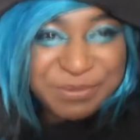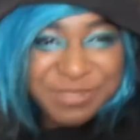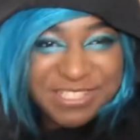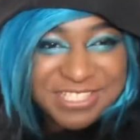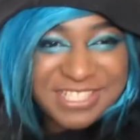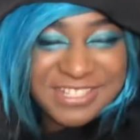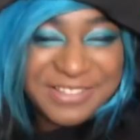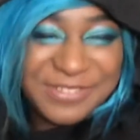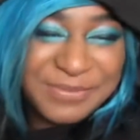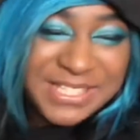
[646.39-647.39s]
appreciate
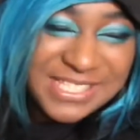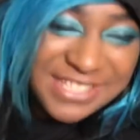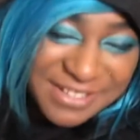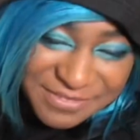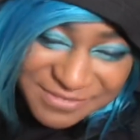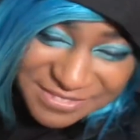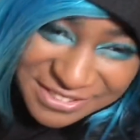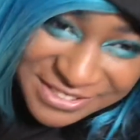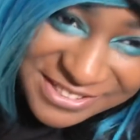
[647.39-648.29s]
all of my stuff. Ugh.